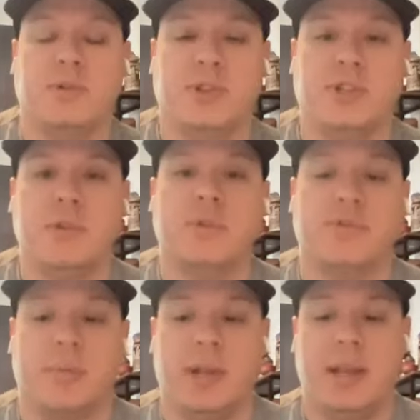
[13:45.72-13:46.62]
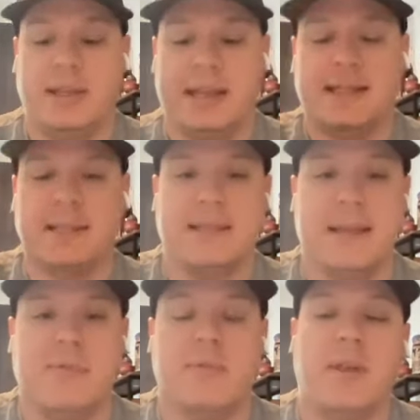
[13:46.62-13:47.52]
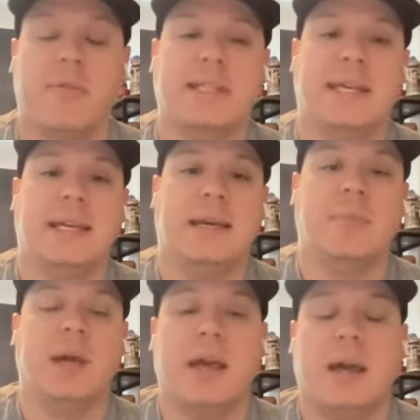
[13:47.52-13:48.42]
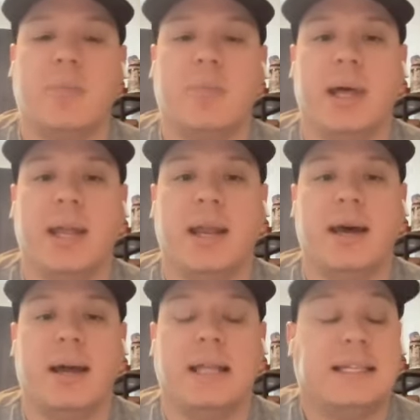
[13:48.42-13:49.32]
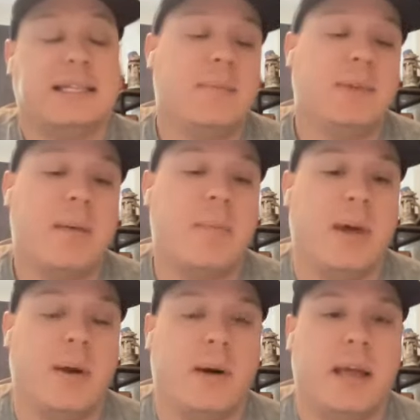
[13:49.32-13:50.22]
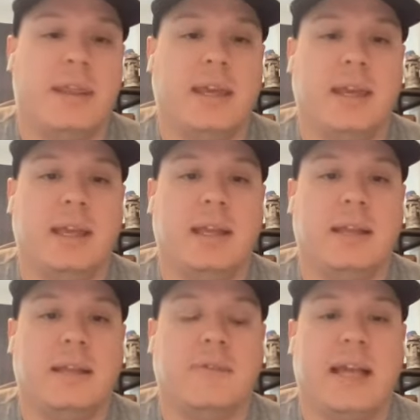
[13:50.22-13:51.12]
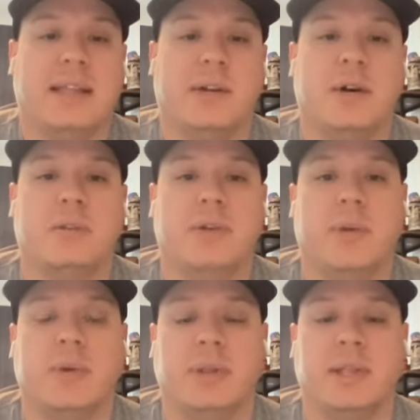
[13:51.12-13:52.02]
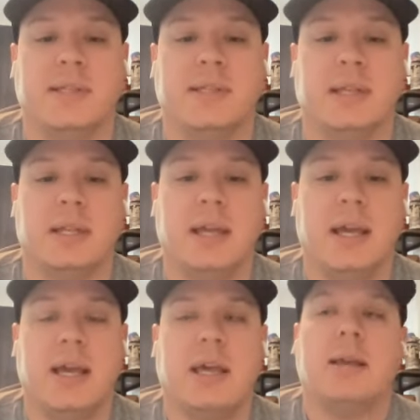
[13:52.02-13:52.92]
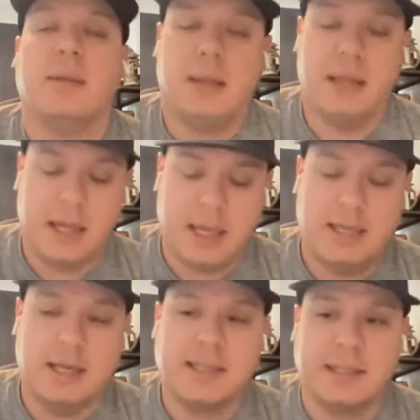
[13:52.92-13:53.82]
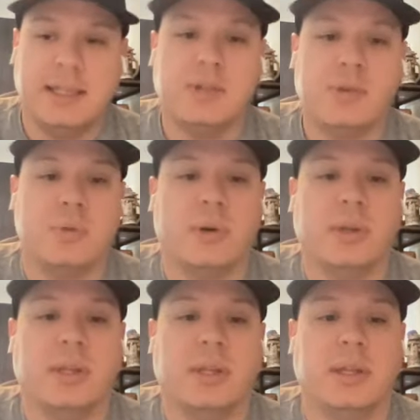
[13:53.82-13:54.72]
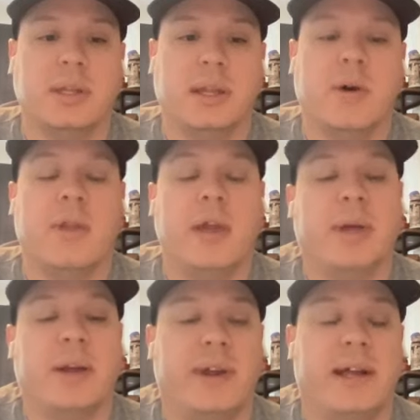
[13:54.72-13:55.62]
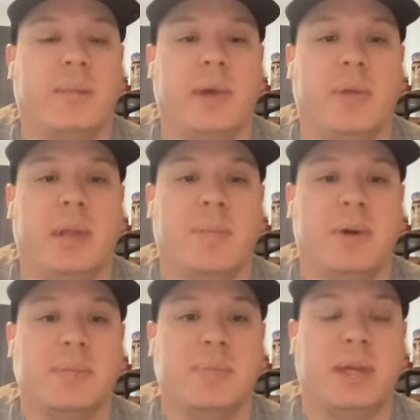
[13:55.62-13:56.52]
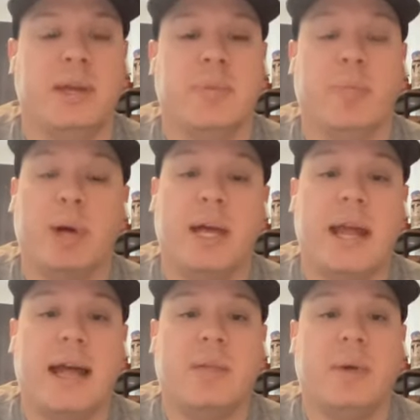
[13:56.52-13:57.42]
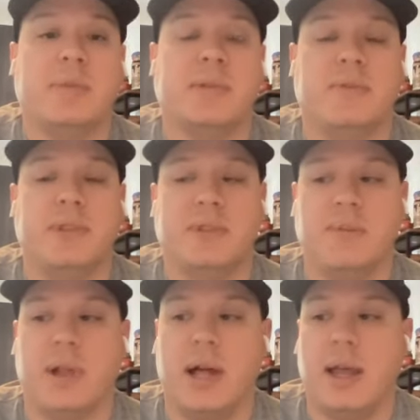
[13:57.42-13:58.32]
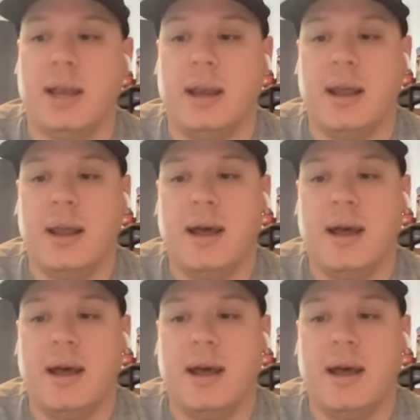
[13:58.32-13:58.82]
you choose from it, and that's the same for every team. But at the same time, though, I think the fact that all 3 were listed, it does lean toward they play for Alabama, they must be good. But Alabama's defensive line,